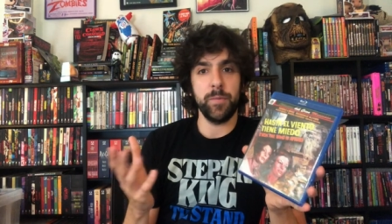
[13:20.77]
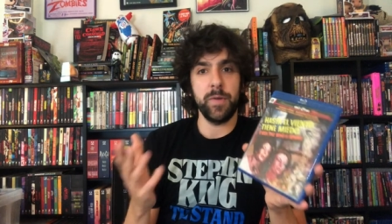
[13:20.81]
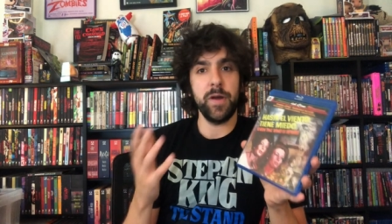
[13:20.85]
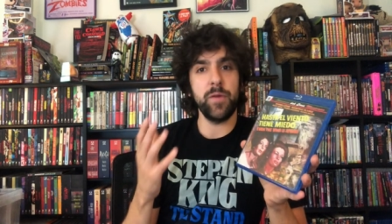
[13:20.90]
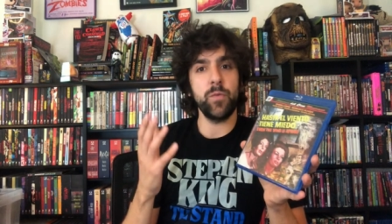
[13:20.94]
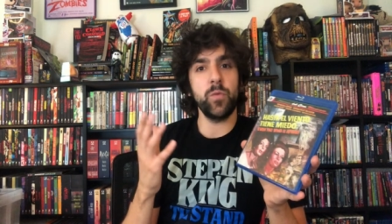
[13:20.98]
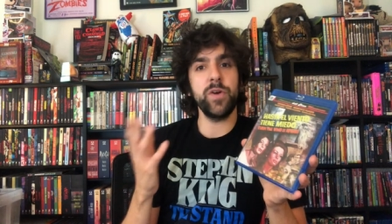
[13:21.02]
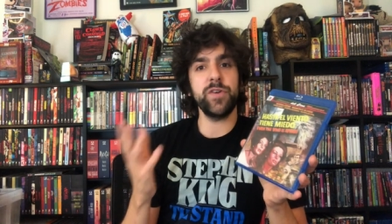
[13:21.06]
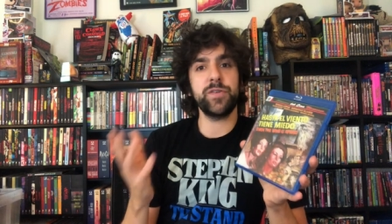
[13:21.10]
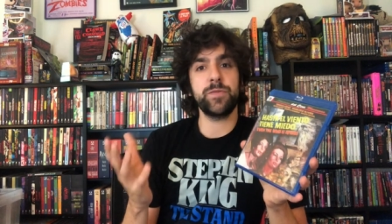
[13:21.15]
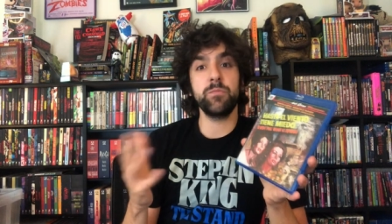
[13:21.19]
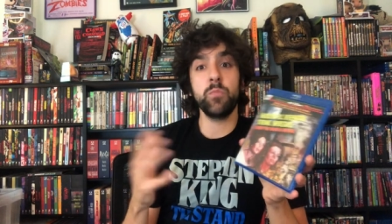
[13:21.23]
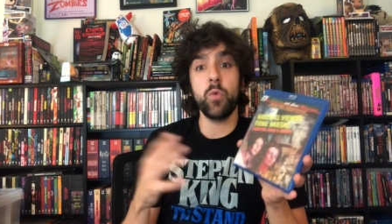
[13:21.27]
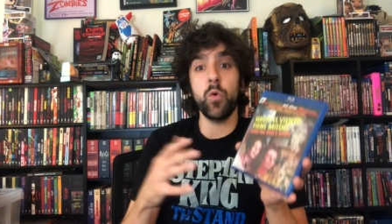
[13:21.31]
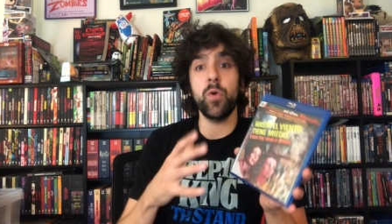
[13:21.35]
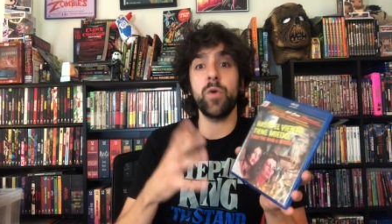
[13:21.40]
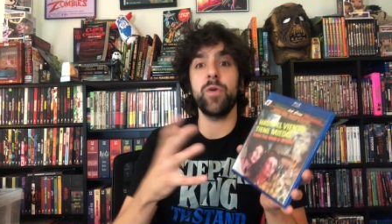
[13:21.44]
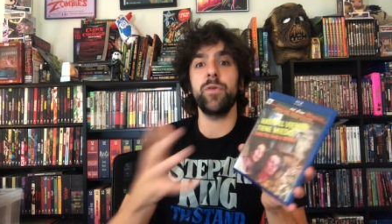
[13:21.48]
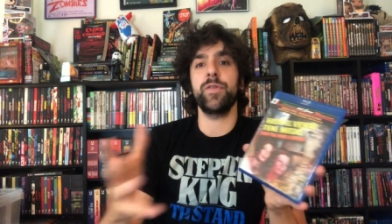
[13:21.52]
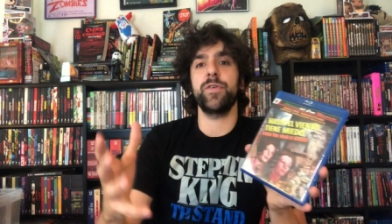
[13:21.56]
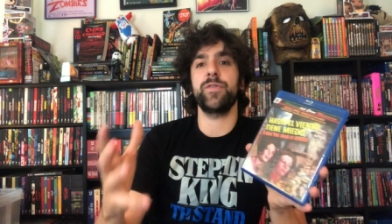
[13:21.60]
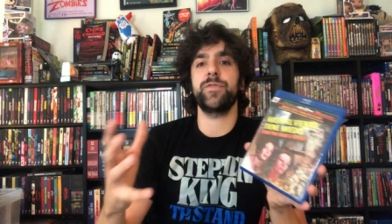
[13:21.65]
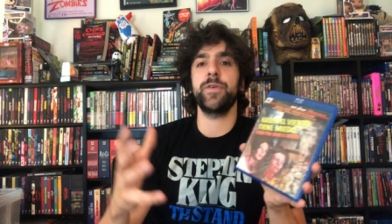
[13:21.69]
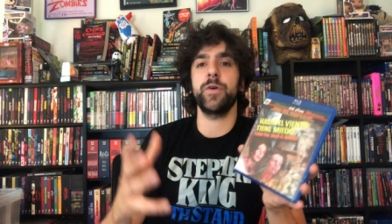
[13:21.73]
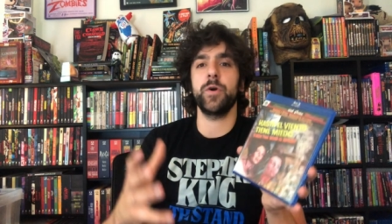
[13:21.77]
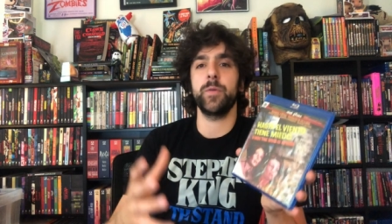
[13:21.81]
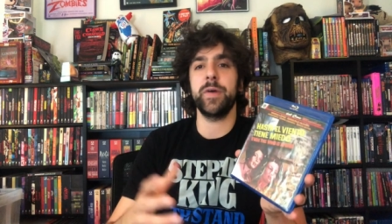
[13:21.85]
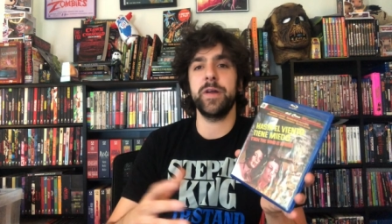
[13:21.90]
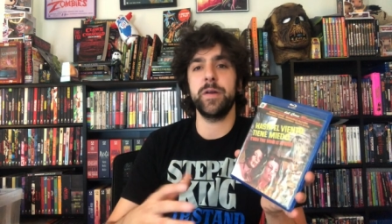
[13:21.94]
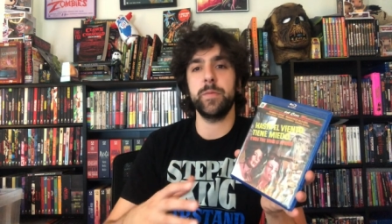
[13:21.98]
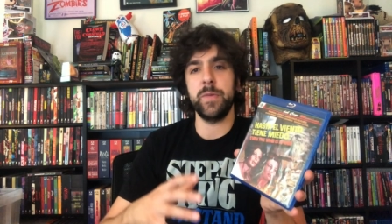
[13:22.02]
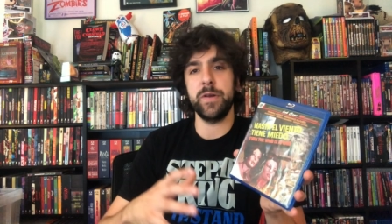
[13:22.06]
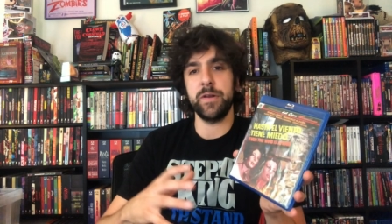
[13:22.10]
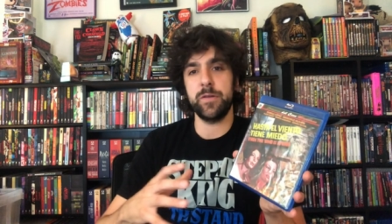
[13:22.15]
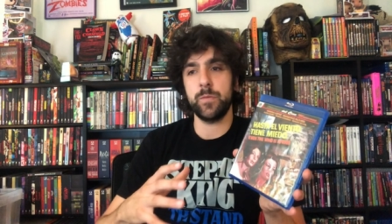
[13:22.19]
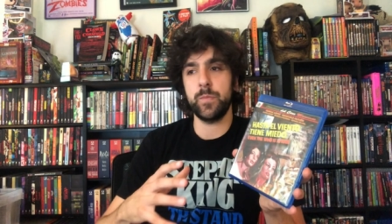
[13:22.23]
I wish more of the film
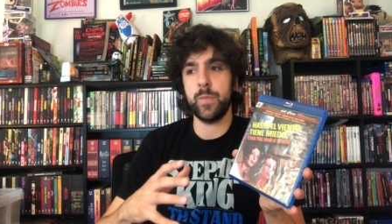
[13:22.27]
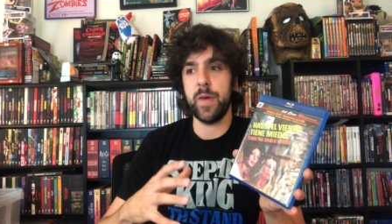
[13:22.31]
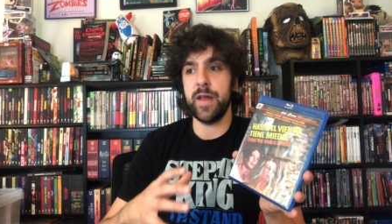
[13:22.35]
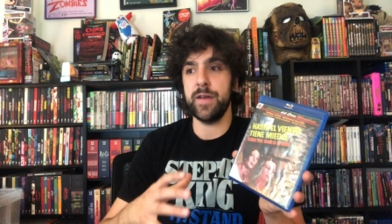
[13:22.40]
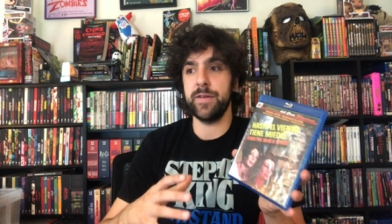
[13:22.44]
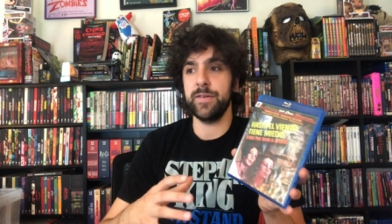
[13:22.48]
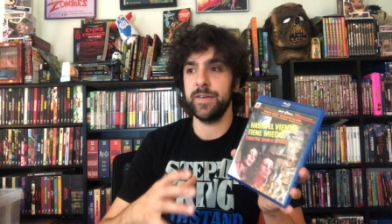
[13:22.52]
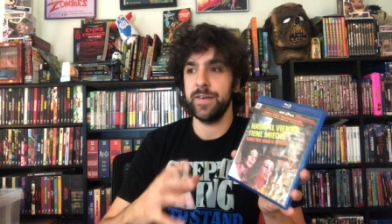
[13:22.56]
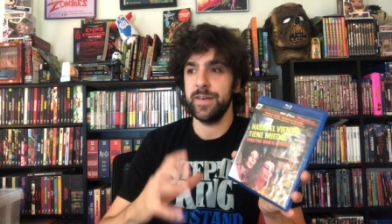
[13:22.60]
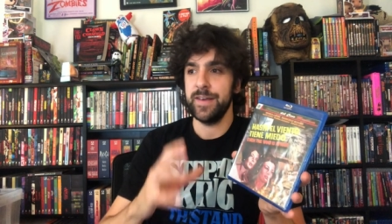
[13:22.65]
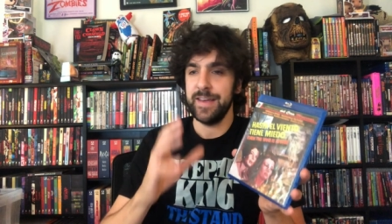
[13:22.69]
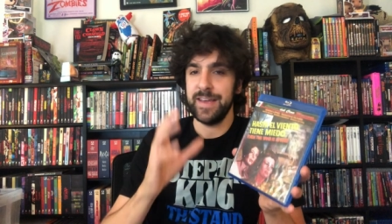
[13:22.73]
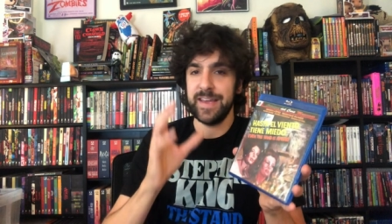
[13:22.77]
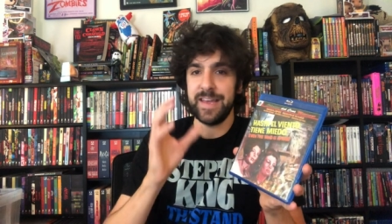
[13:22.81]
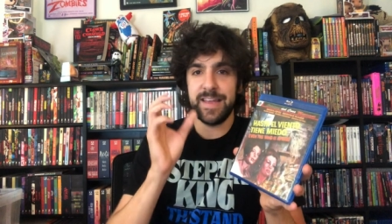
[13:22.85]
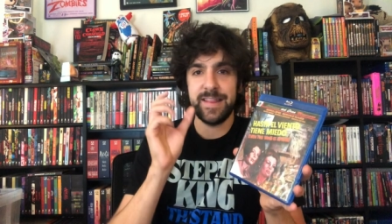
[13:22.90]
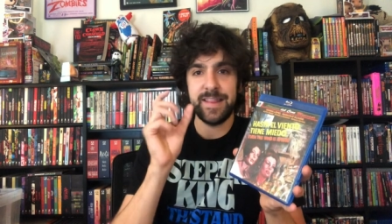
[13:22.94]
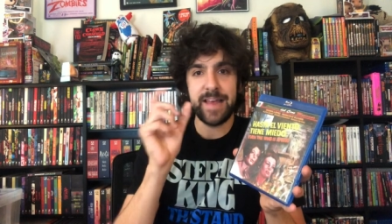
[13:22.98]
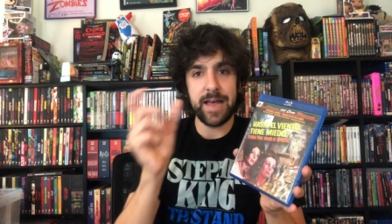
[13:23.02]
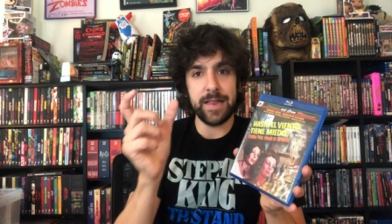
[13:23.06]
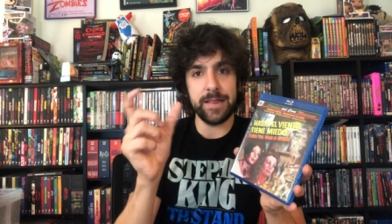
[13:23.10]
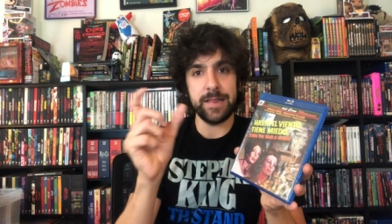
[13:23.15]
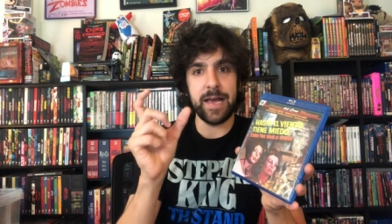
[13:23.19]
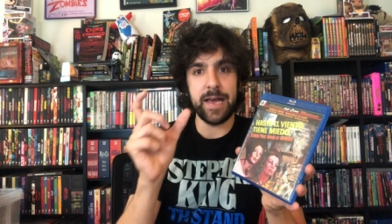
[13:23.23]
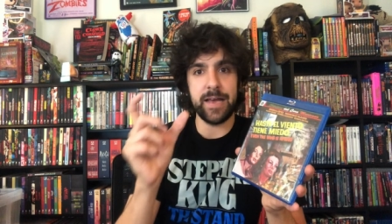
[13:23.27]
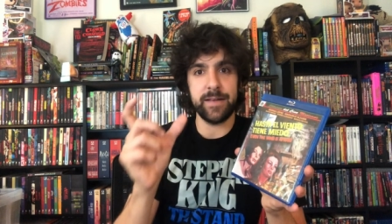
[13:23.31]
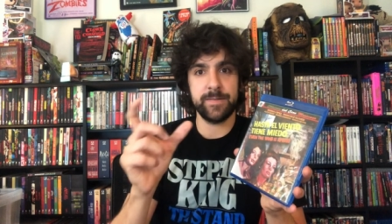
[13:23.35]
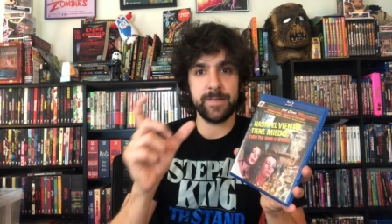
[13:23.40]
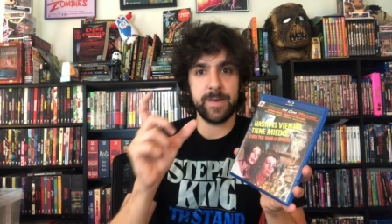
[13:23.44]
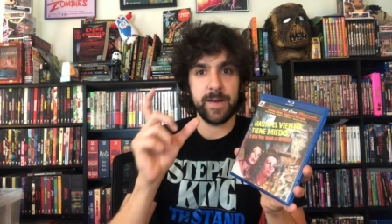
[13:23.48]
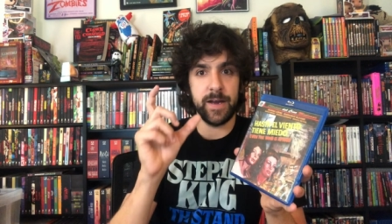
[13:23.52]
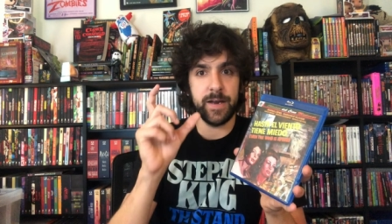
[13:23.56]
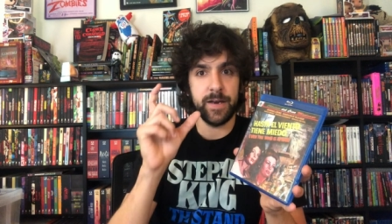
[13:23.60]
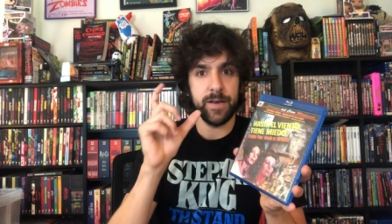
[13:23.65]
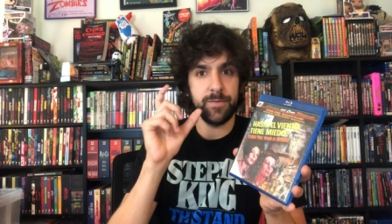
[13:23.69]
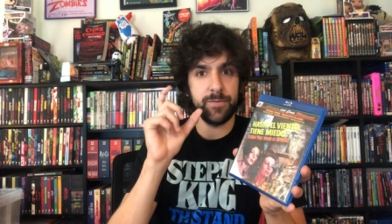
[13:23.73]
had been spent in that last
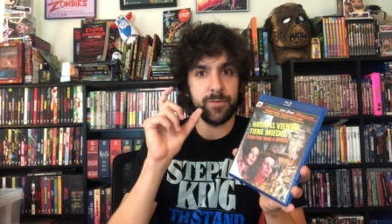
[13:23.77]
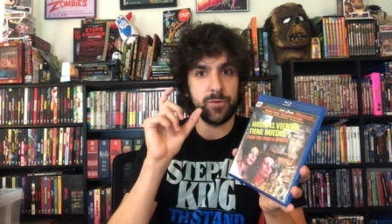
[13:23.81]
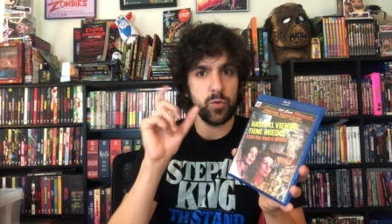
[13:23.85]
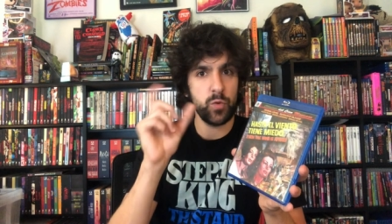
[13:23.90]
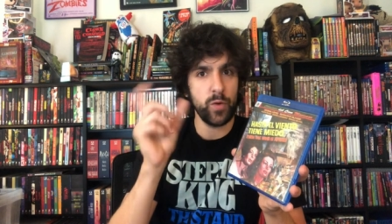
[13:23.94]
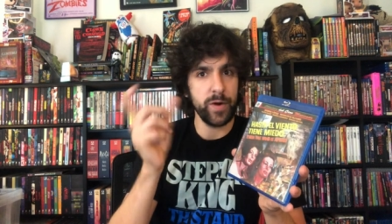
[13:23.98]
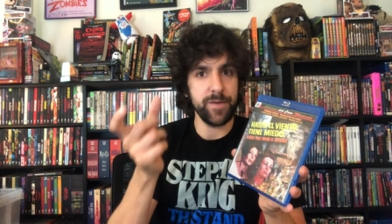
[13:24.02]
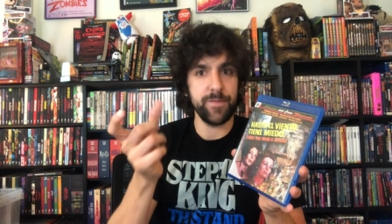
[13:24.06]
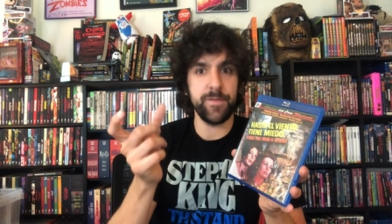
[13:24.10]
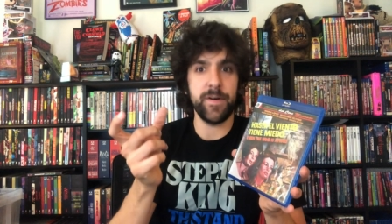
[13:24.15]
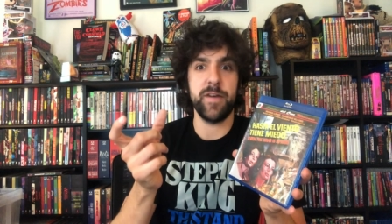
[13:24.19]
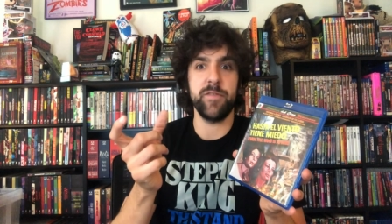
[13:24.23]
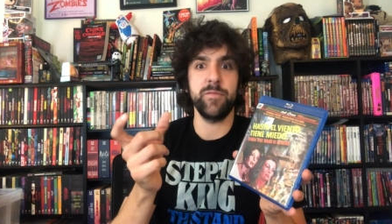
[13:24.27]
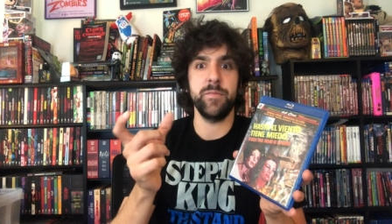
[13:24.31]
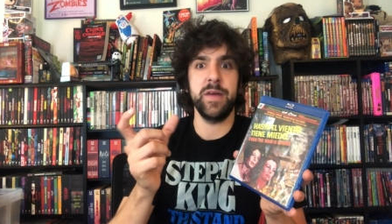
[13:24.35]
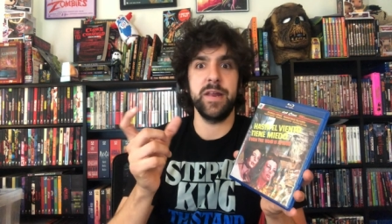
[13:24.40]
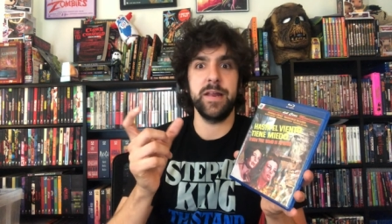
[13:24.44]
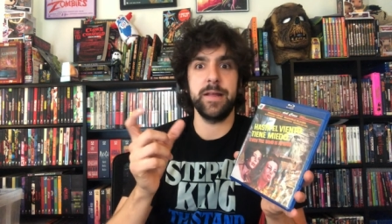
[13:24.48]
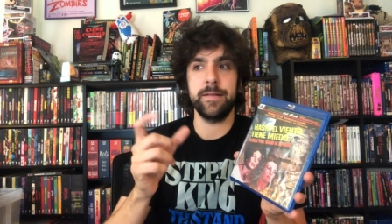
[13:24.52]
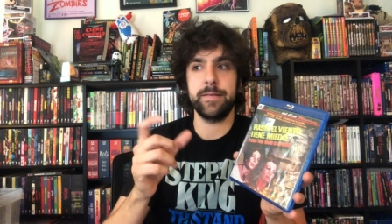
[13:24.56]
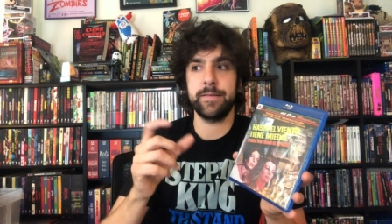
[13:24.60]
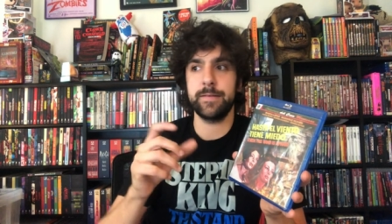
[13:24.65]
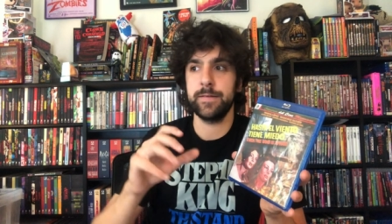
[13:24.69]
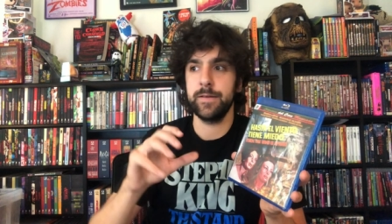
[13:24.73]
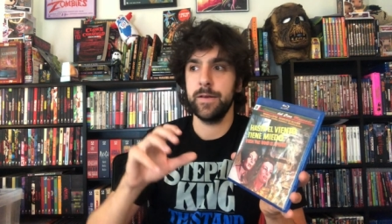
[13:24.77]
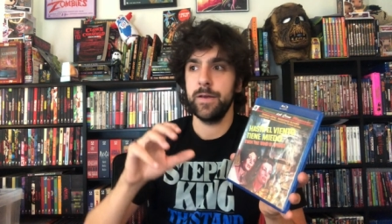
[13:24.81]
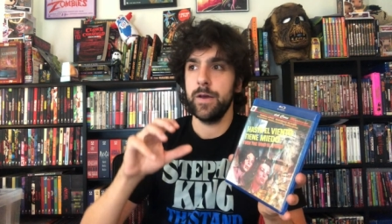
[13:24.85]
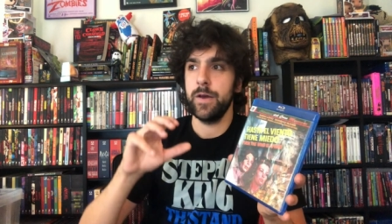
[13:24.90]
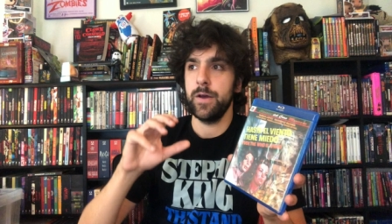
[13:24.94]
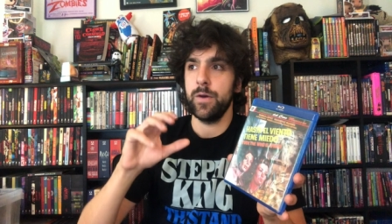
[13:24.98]
kind of 25 minutes